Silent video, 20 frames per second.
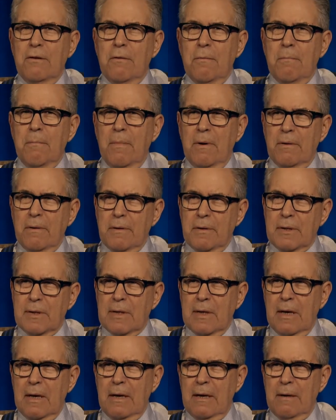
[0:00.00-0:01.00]
your mother's
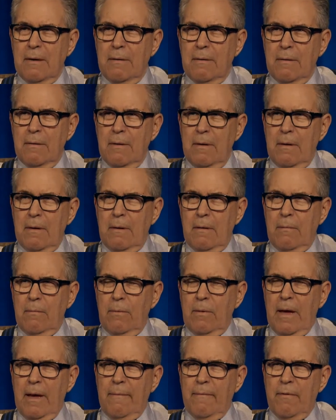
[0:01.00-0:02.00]
side
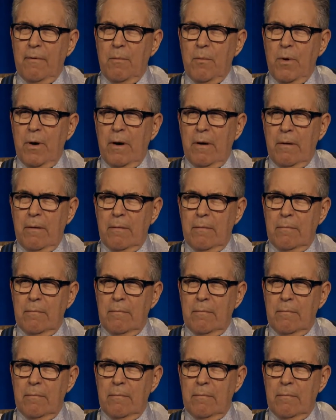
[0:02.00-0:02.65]
Came from where?